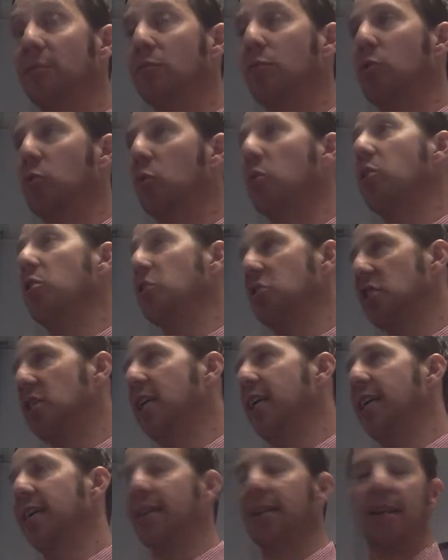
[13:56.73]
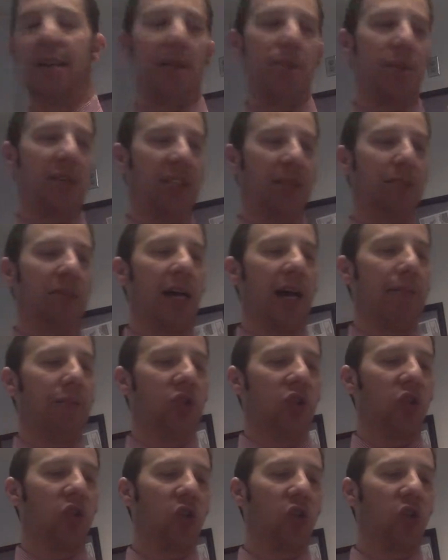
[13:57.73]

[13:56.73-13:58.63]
with what you're saying. But sometimes you're